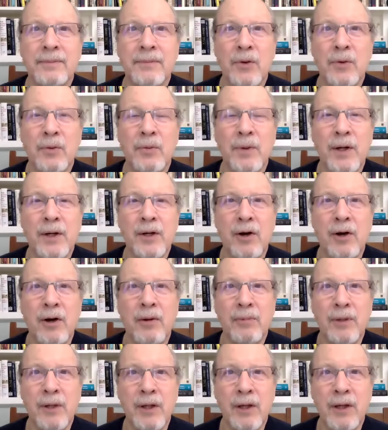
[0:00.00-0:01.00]

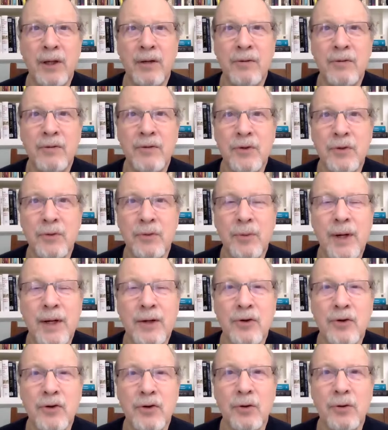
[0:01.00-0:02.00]
leaves your
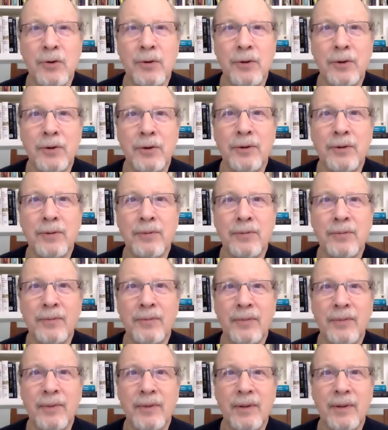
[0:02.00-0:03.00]
right shoulder,
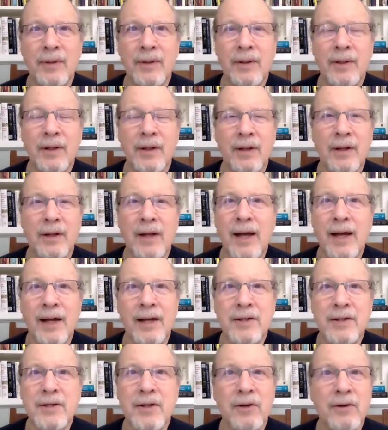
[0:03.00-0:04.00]

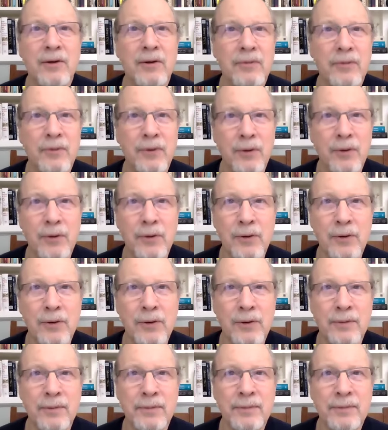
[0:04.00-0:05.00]
lies on the
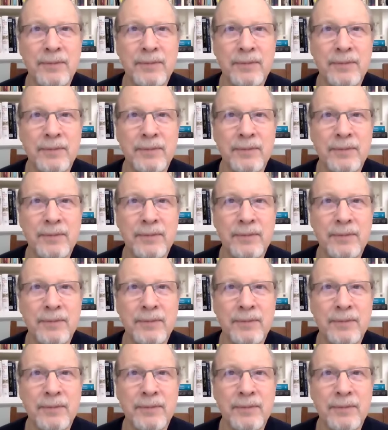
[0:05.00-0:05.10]
floor,